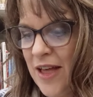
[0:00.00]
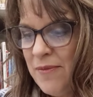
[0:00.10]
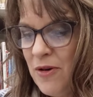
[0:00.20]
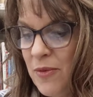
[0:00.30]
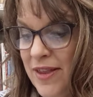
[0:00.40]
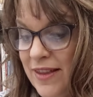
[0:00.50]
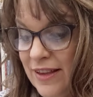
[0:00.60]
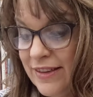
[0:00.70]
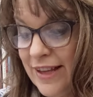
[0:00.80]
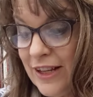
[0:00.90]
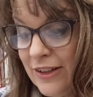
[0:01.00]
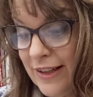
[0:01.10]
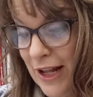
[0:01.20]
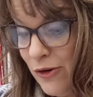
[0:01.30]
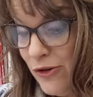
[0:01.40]
But when the little
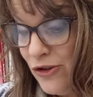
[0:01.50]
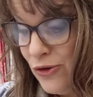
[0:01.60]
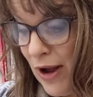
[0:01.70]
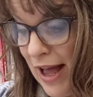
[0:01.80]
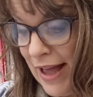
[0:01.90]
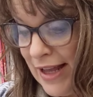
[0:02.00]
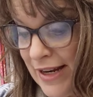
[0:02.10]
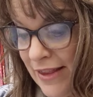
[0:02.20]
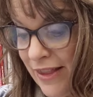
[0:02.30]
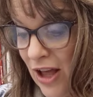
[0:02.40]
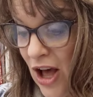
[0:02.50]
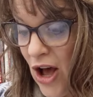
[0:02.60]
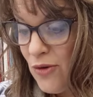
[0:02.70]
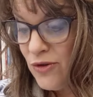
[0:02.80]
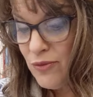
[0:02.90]
letters tried, the
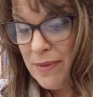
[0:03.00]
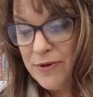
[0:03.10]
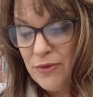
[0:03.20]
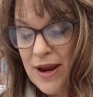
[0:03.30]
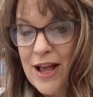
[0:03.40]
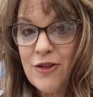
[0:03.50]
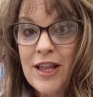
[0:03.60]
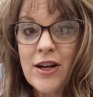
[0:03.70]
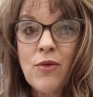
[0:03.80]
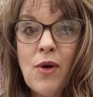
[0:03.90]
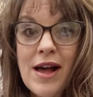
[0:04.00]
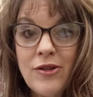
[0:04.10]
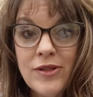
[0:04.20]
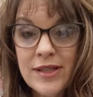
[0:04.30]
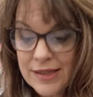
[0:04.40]
hose whipped around like a
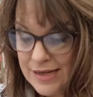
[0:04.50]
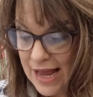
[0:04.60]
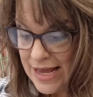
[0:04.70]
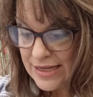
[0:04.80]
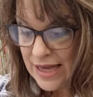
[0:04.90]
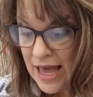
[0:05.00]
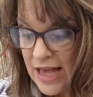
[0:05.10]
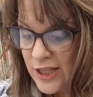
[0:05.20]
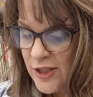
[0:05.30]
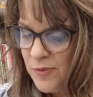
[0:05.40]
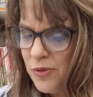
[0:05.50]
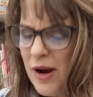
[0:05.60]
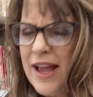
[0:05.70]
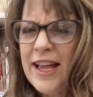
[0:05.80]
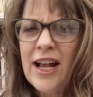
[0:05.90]
wild snake,
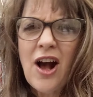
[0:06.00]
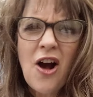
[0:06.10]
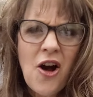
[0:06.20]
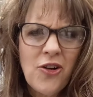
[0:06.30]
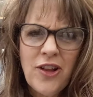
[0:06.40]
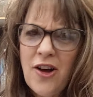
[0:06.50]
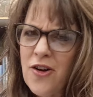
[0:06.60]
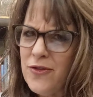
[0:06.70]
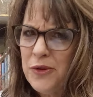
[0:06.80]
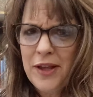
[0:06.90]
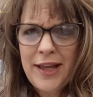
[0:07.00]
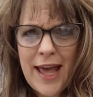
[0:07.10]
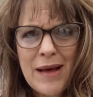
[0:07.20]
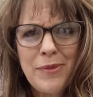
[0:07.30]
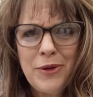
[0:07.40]
spraying all over the
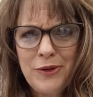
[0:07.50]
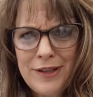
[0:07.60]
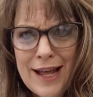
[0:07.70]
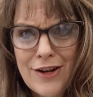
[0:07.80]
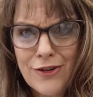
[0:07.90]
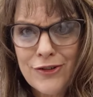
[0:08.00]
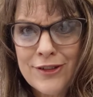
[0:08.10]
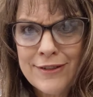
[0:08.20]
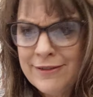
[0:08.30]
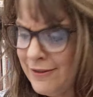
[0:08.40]
capital letters.